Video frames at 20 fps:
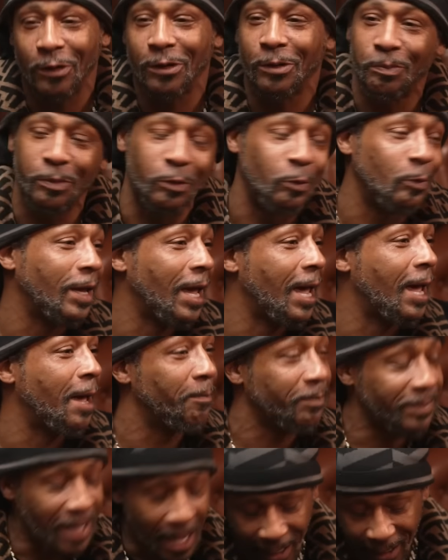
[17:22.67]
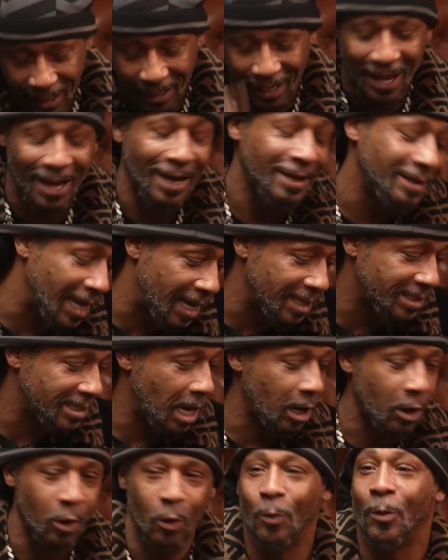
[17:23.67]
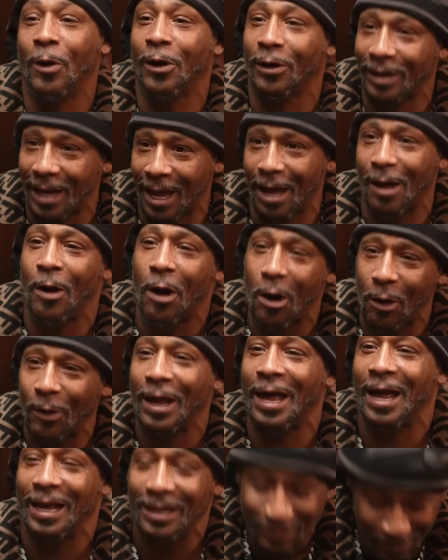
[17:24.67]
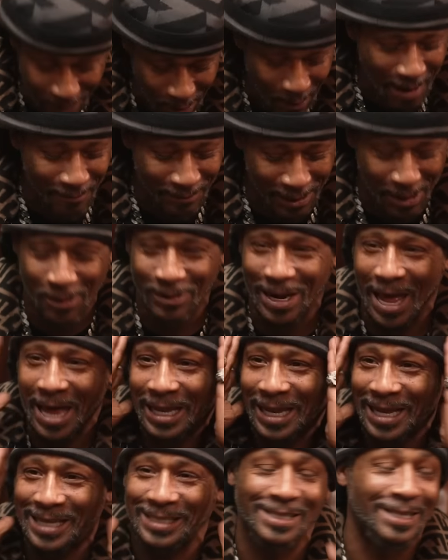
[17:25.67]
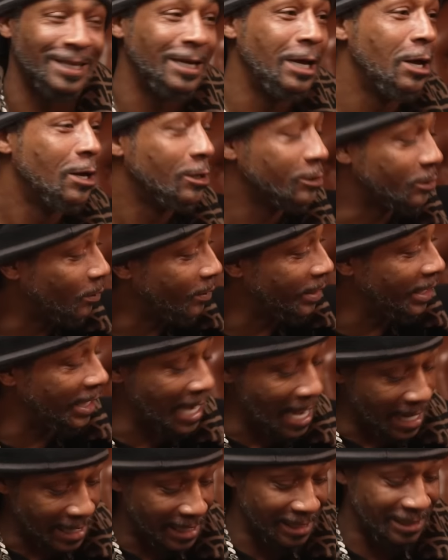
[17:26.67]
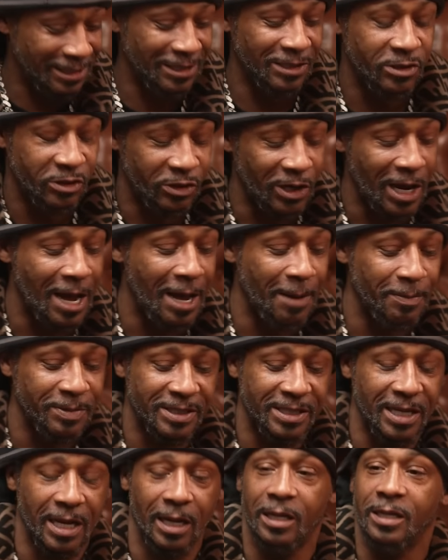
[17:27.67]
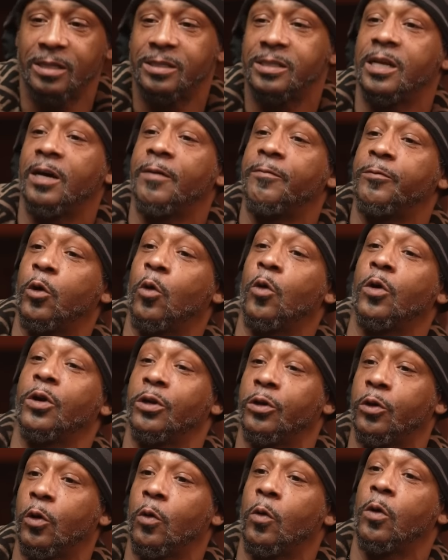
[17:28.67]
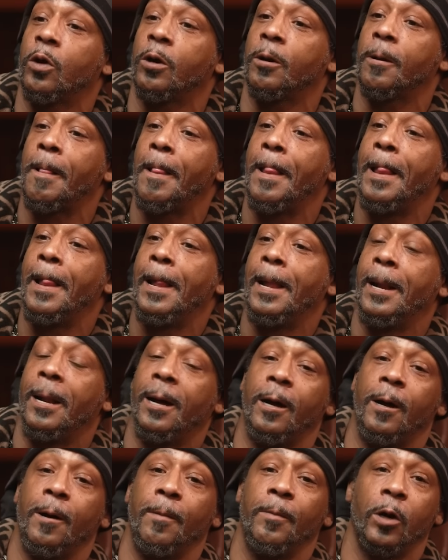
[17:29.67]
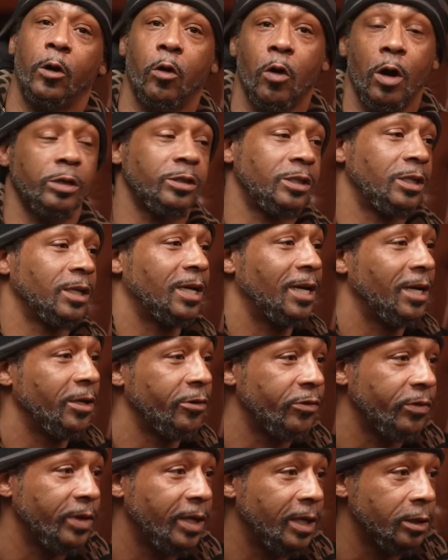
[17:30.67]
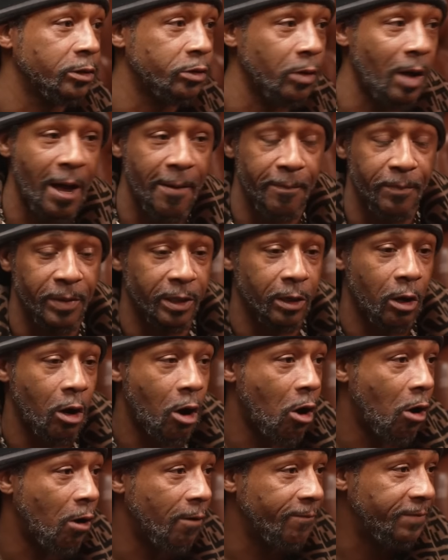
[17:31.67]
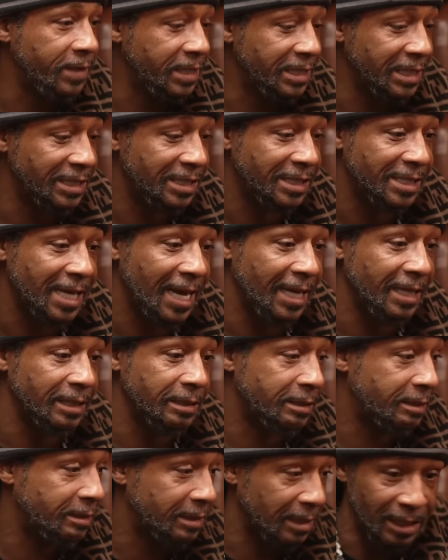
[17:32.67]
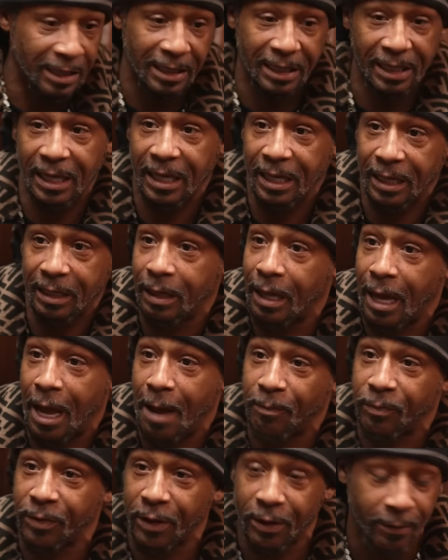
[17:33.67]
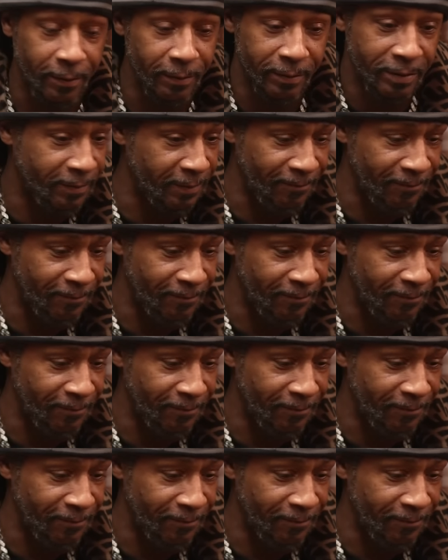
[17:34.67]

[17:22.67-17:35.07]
to the boot camp. Da, da, da. That's not going to work now. Okay. So I've learned that lesson. Right. So then I get this job selling stuff door to door. Um, across the country. And so I've been to all fifty states. Again, I'm thirteen,